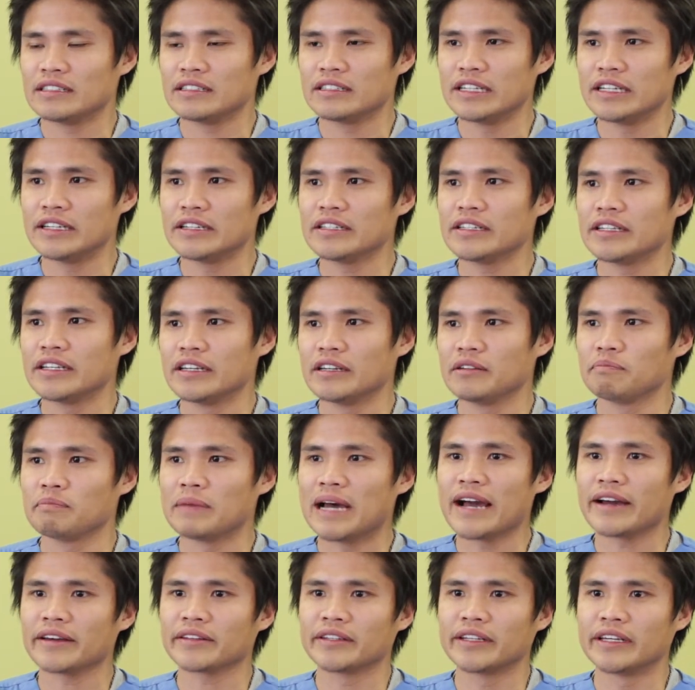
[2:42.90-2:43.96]
thinking
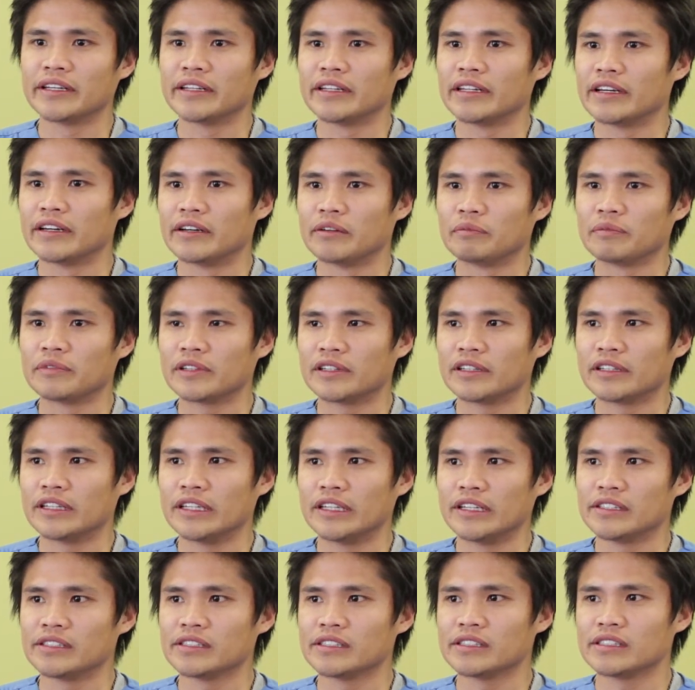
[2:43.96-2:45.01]
back then,
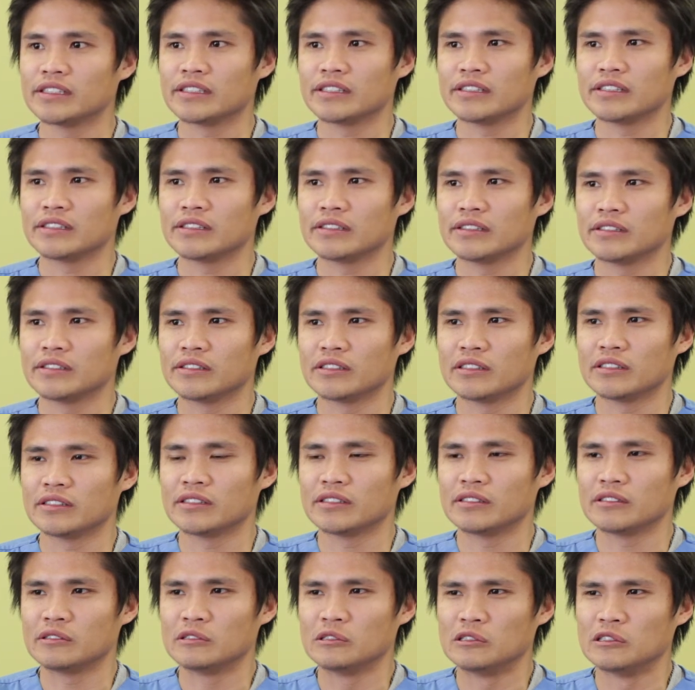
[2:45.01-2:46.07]
things
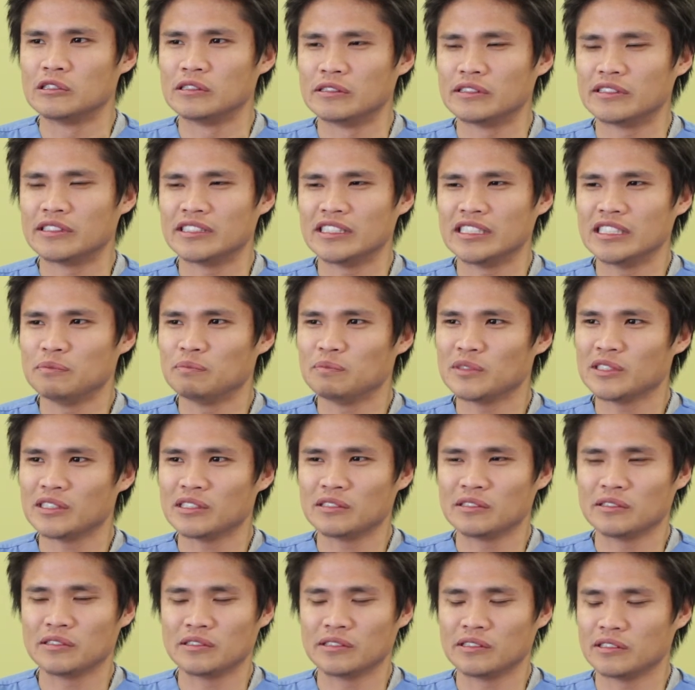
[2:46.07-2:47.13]

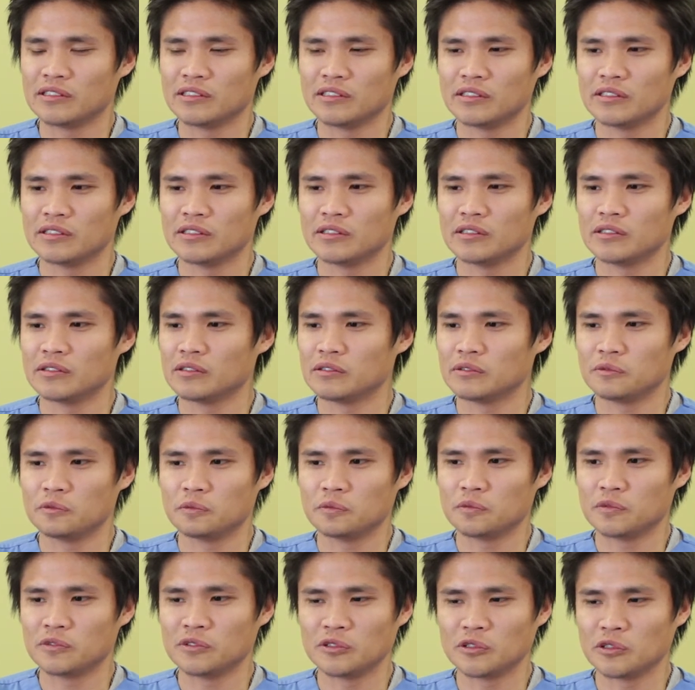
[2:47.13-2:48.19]
seems
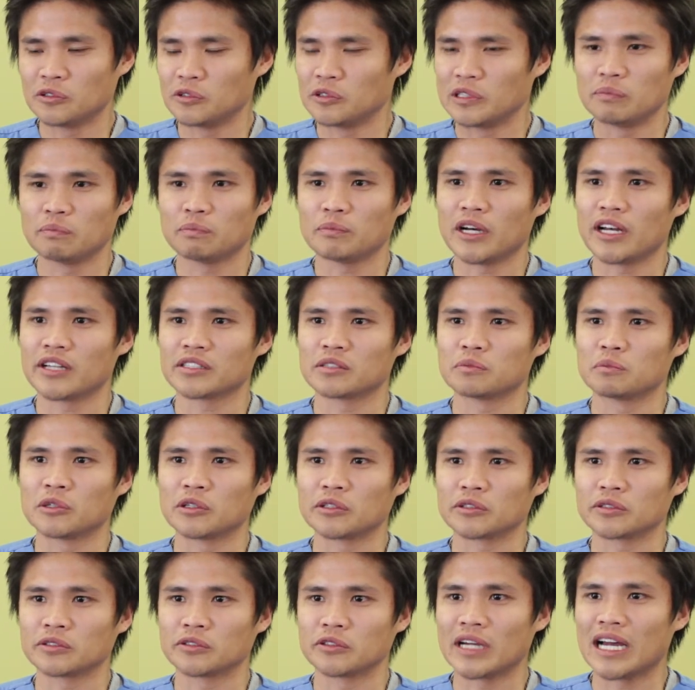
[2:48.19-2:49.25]
too
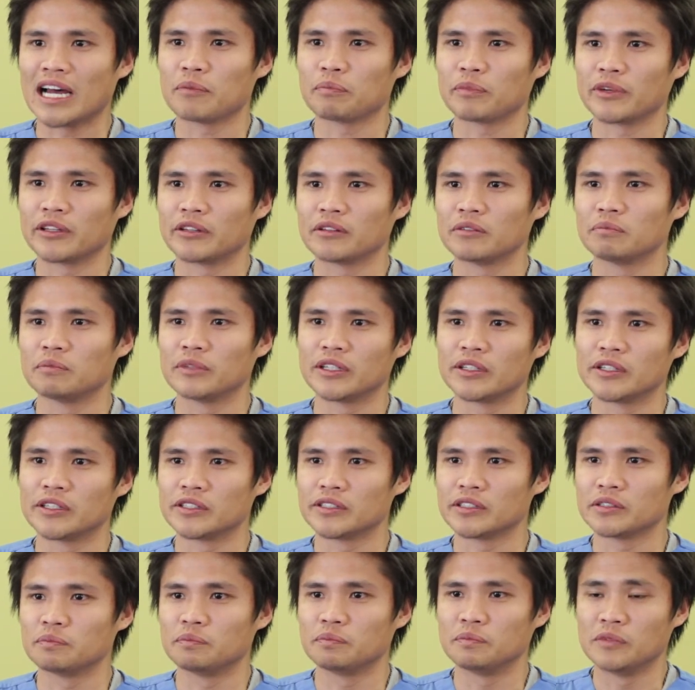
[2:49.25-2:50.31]
impossible to happen
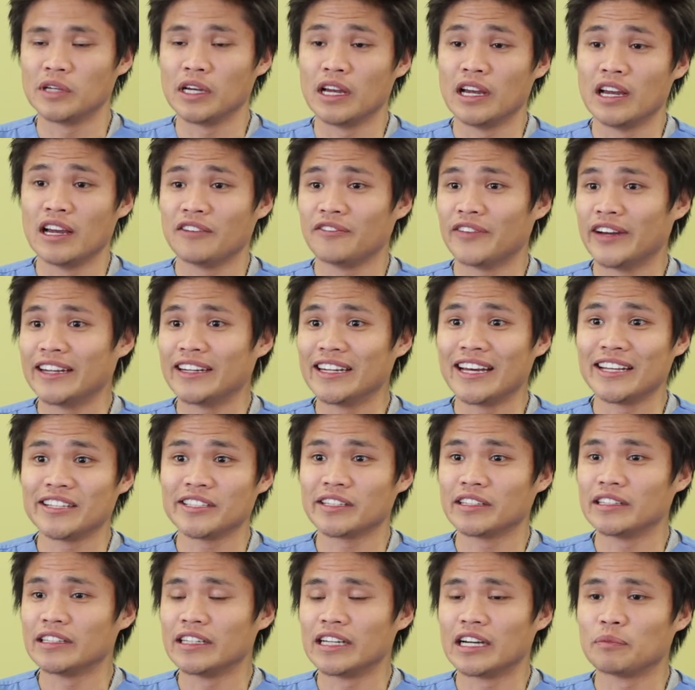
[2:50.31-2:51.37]
because
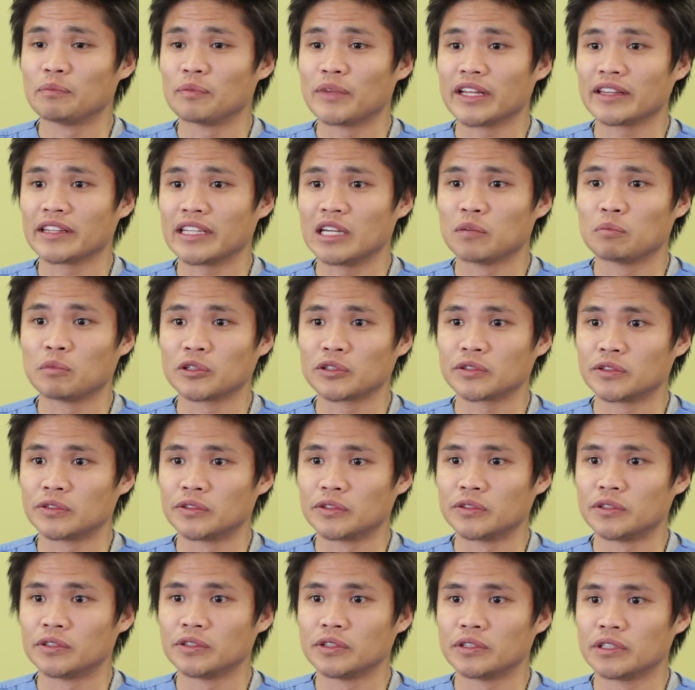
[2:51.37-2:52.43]
financially I'm not able to
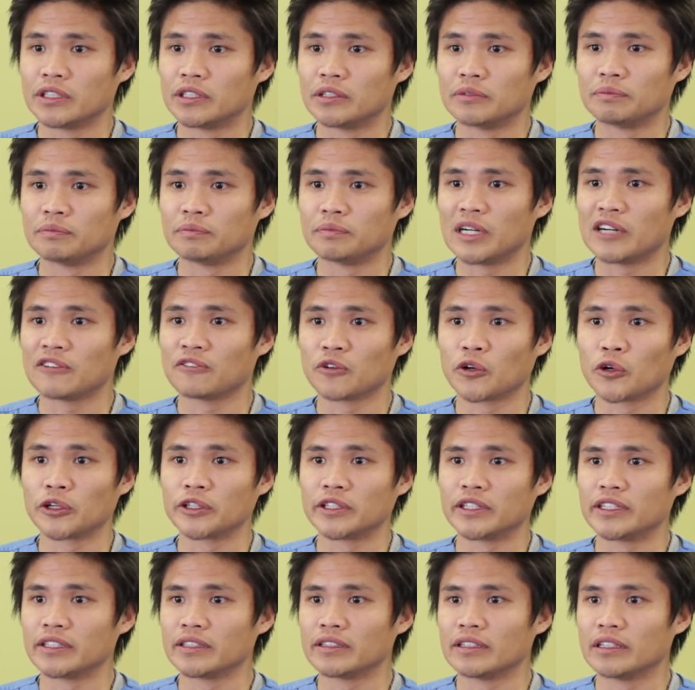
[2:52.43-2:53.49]

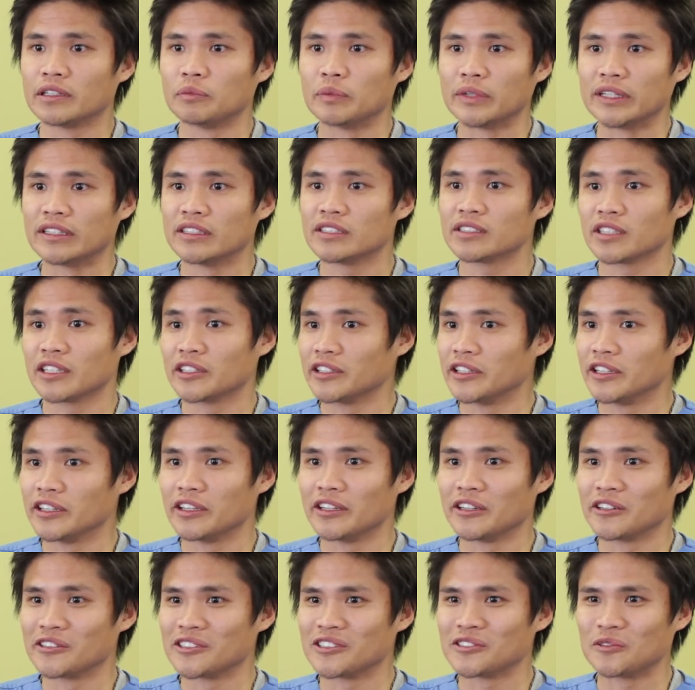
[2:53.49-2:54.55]
afford it. I mean, studying
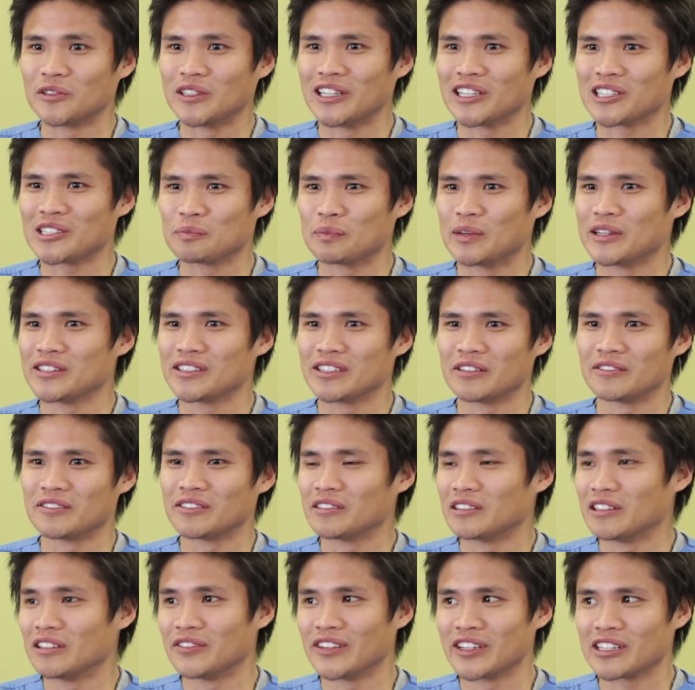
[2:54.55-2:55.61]
here is really
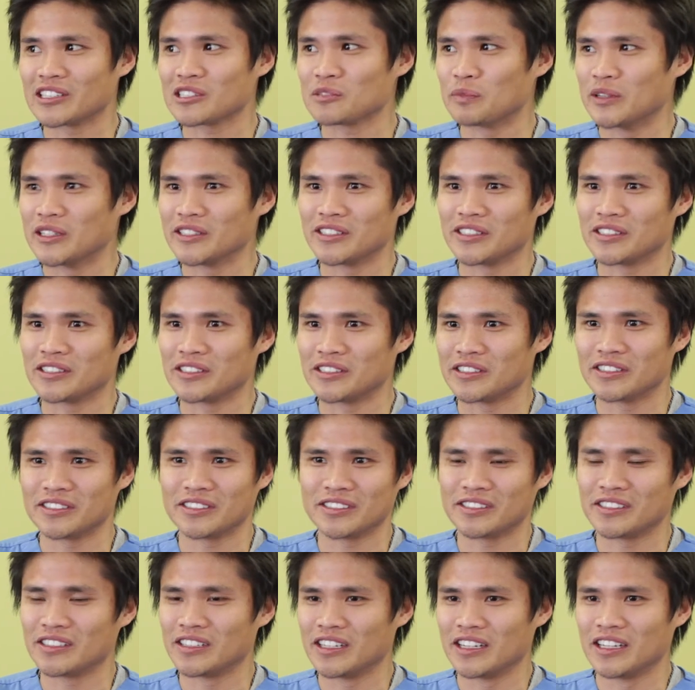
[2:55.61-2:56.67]
expensive. Living expenses
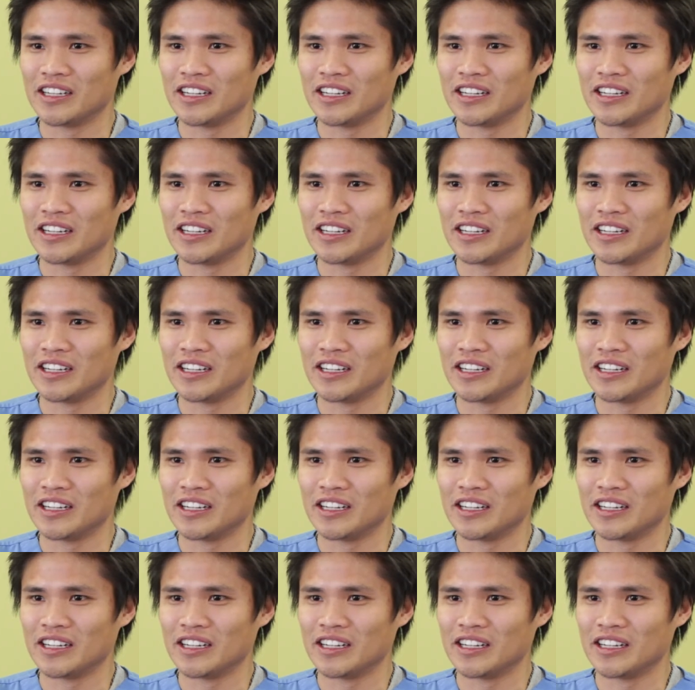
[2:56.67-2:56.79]
is